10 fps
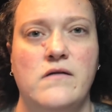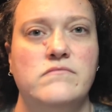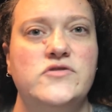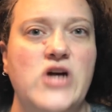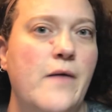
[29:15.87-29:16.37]

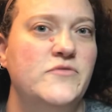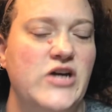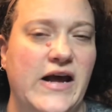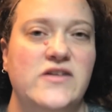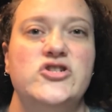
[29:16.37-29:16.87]
job
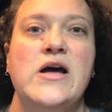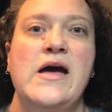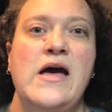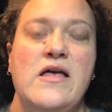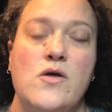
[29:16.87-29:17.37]
change.
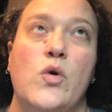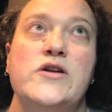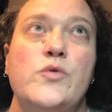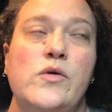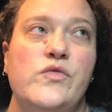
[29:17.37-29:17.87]
The orange
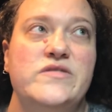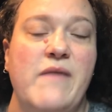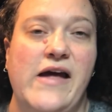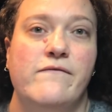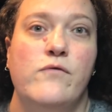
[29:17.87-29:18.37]
one was
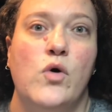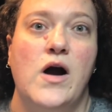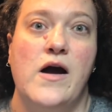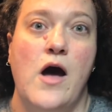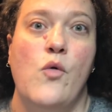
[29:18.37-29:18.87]
made for a
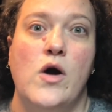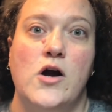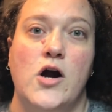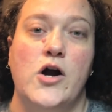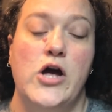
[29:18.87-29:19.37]

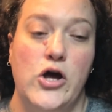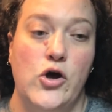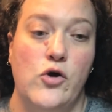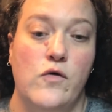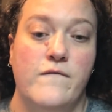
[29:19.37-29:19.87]
coworker
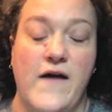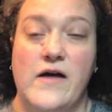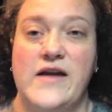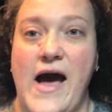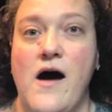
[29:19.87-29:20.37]
who found
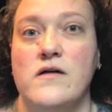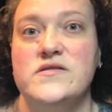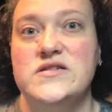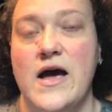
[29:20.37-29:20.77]
out